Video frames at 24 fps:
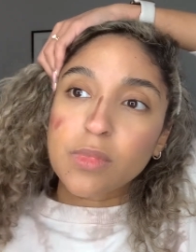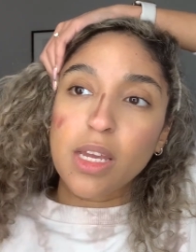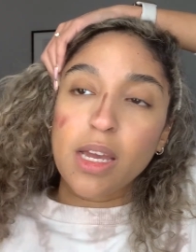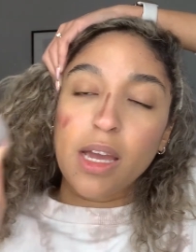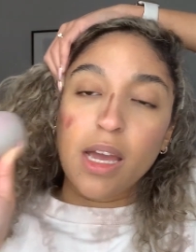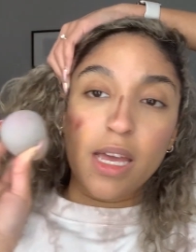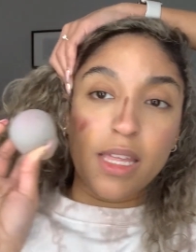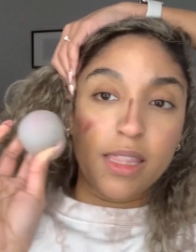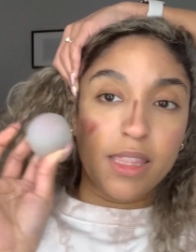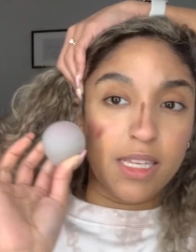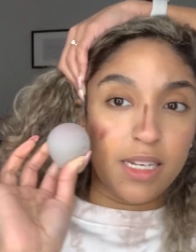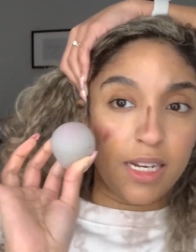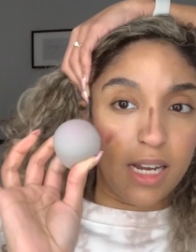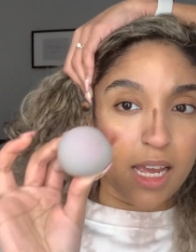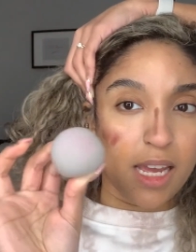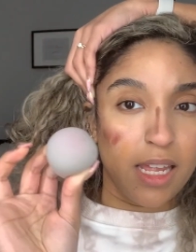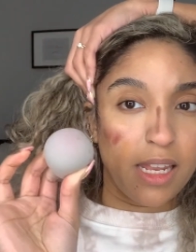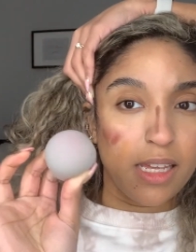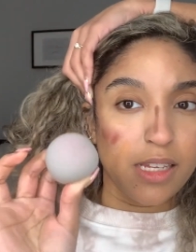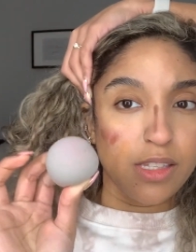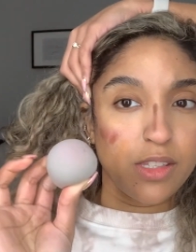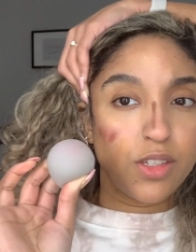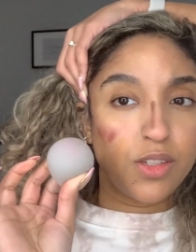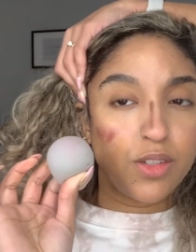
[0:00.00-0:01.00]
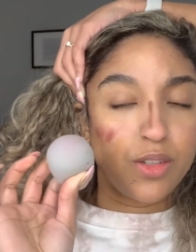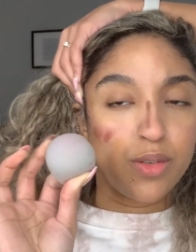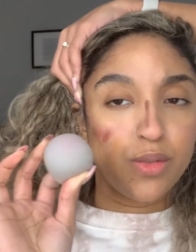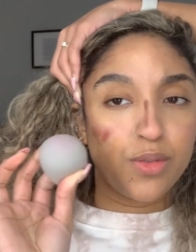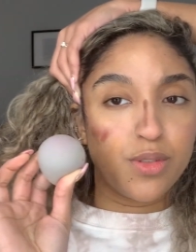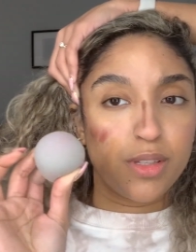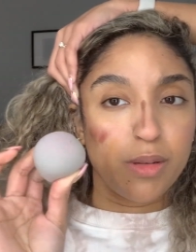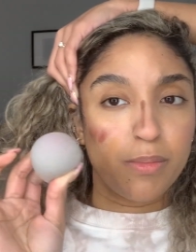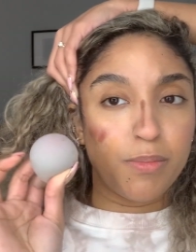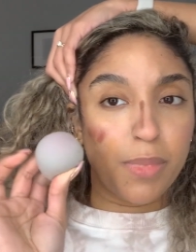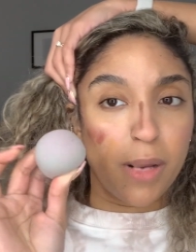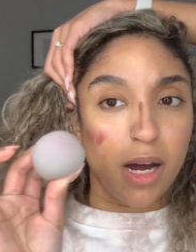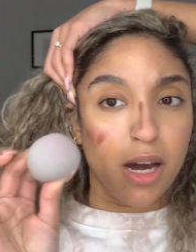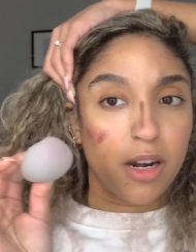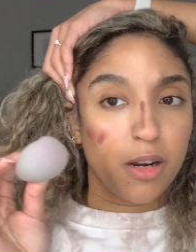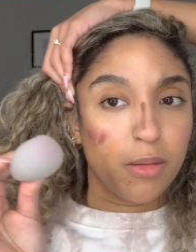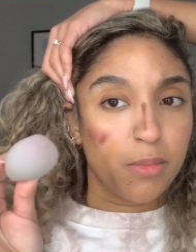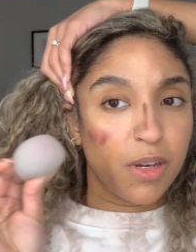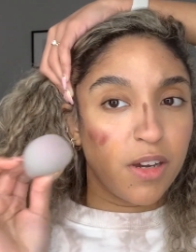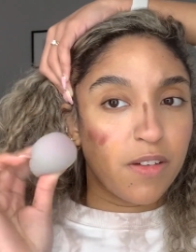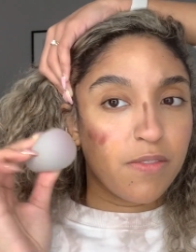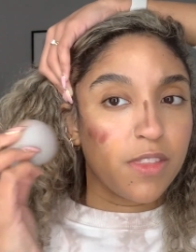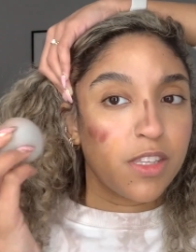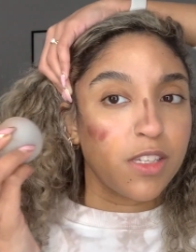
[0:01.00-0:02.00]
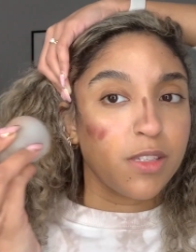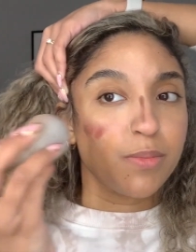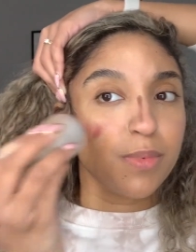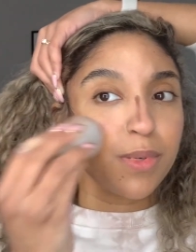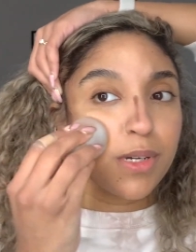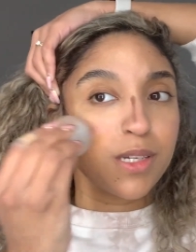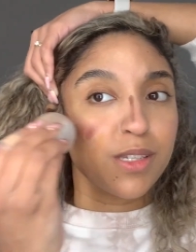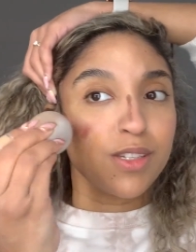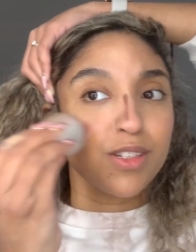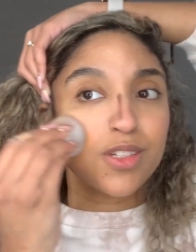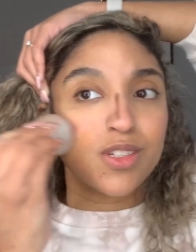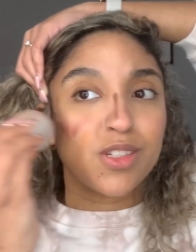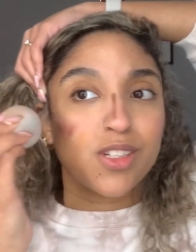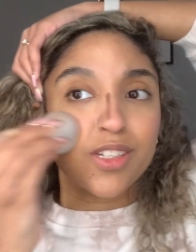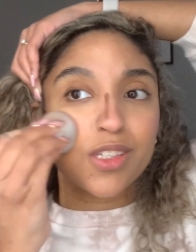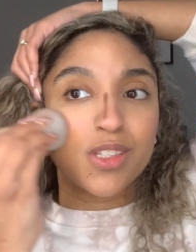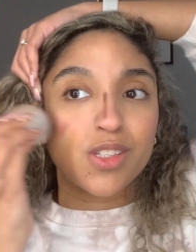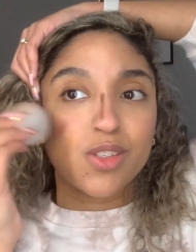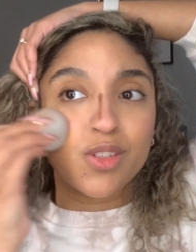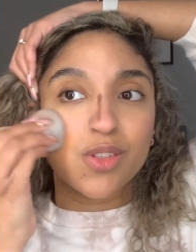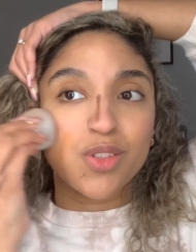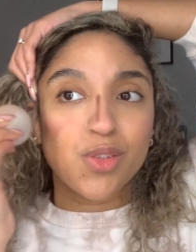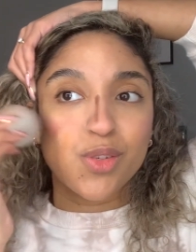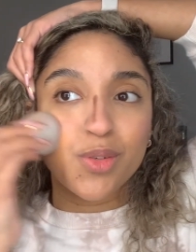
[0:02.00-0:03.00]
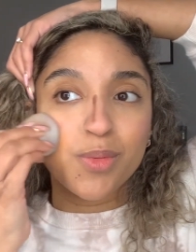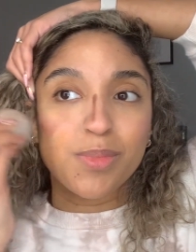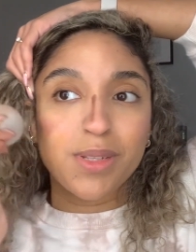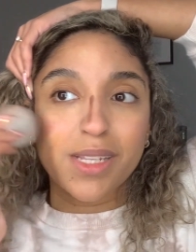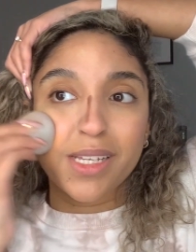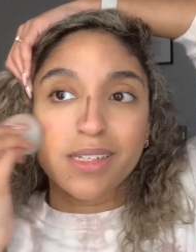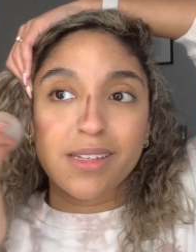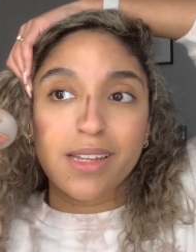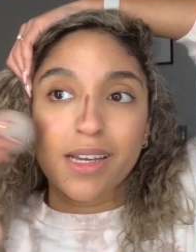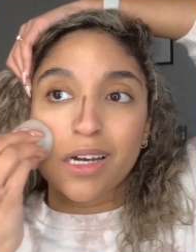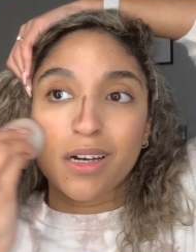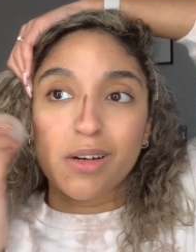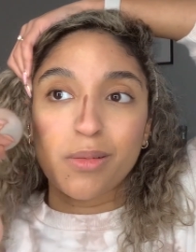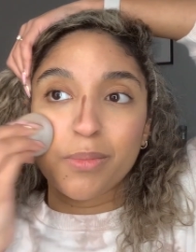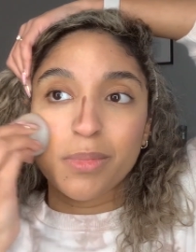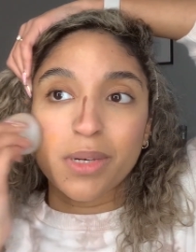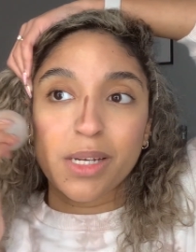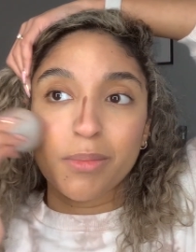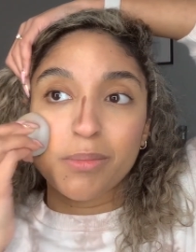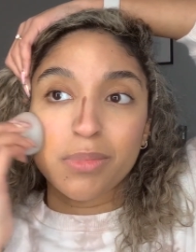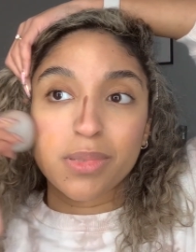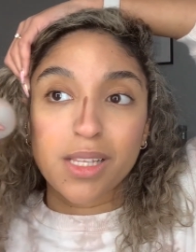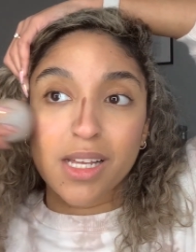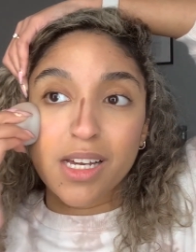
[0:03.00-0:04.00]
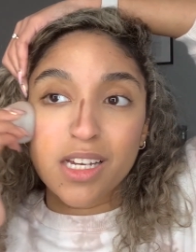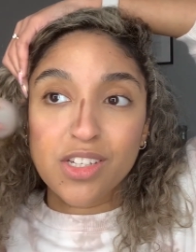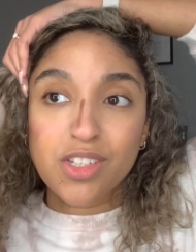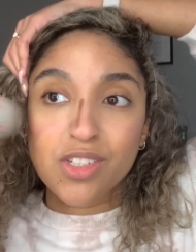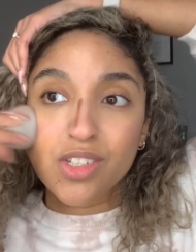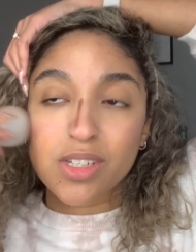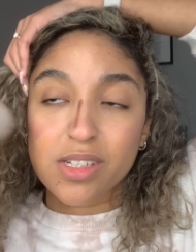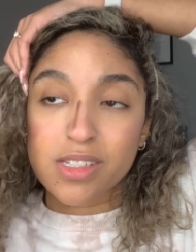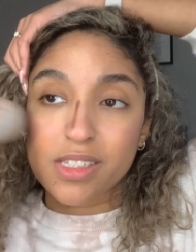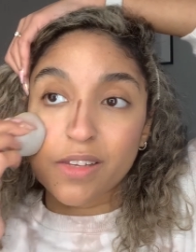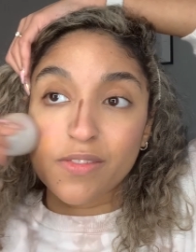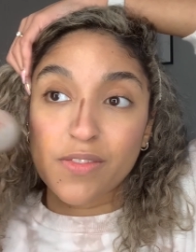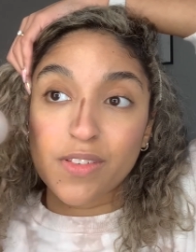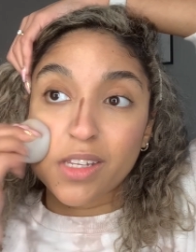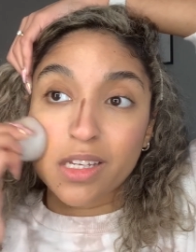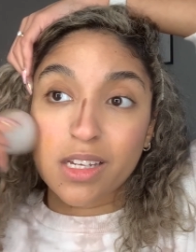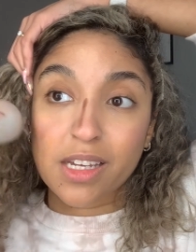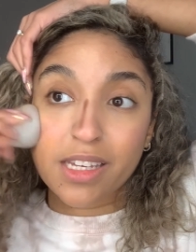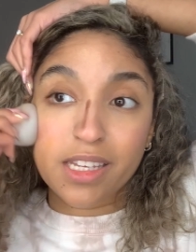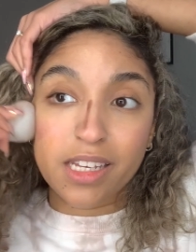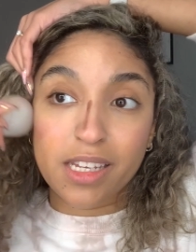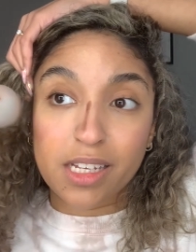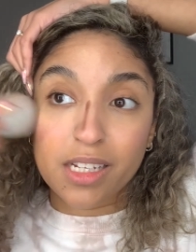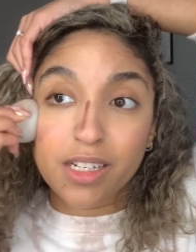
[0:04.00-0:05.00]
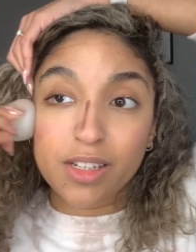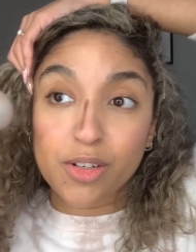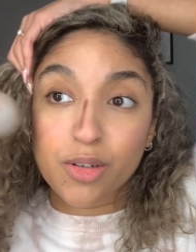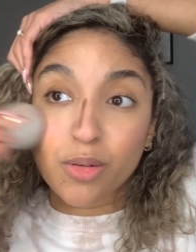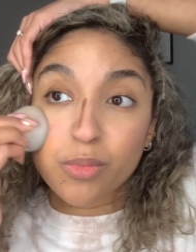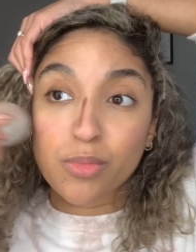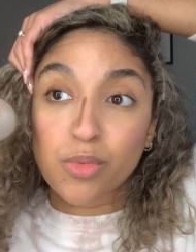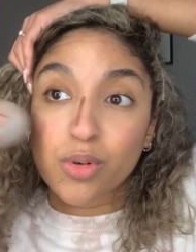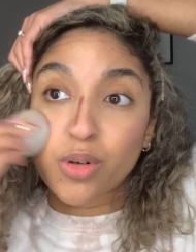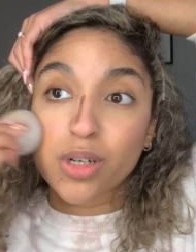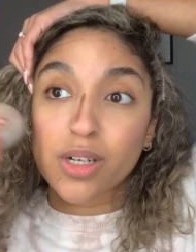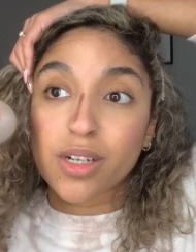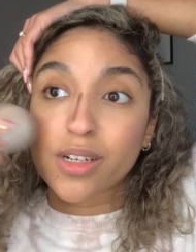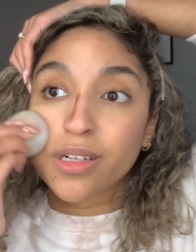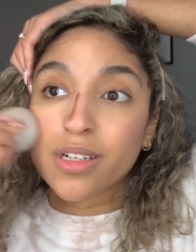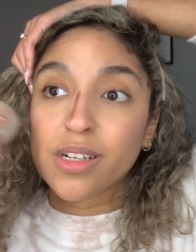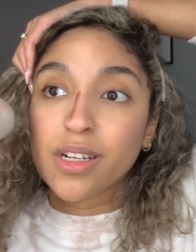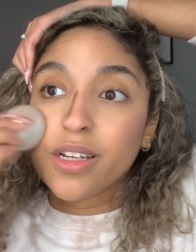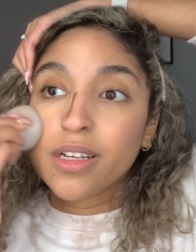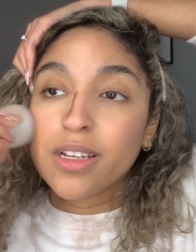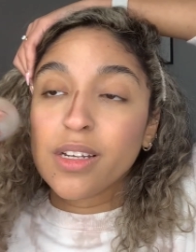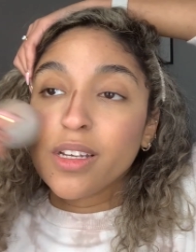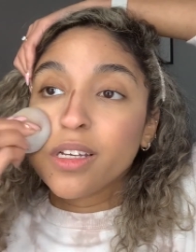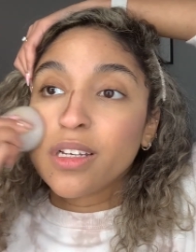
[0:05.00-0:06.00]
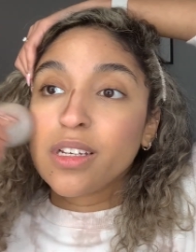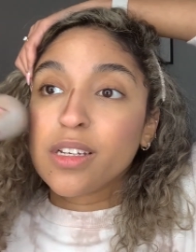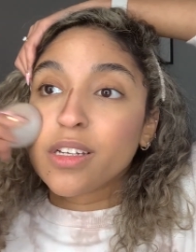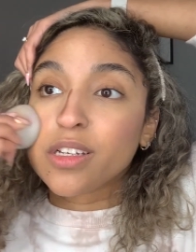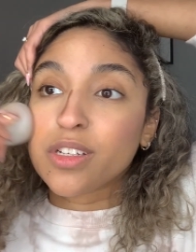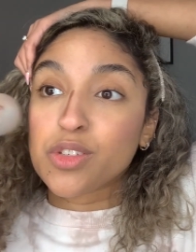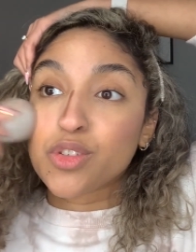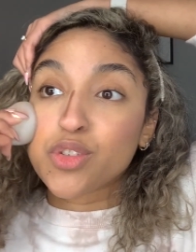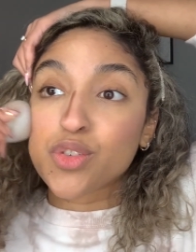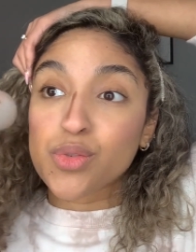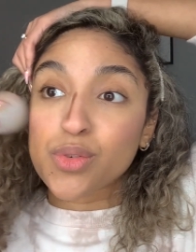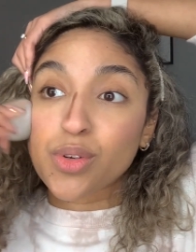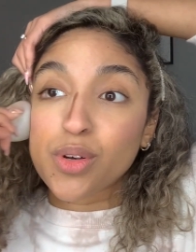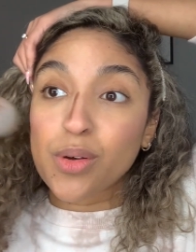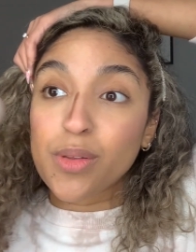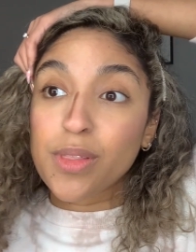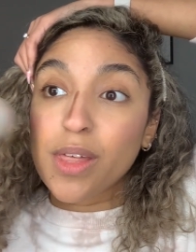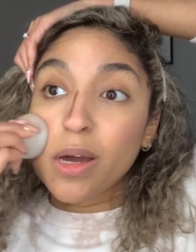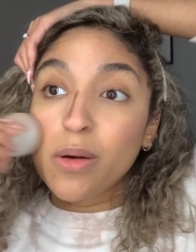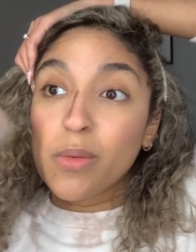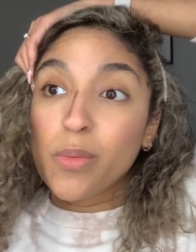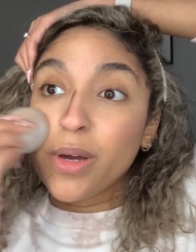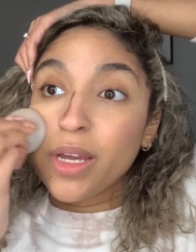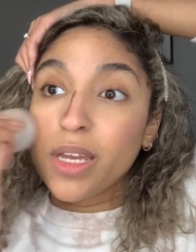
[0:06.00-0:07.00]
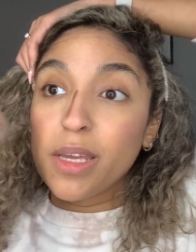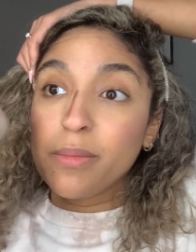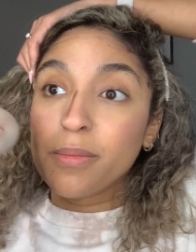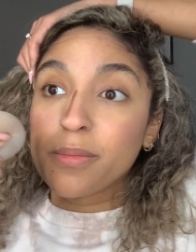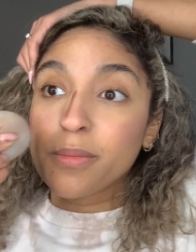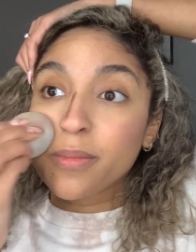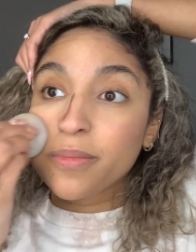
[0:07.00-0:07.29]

And then I like to use the bottom of the sponge just to blend out my blush because I feel like I get a little more control that way.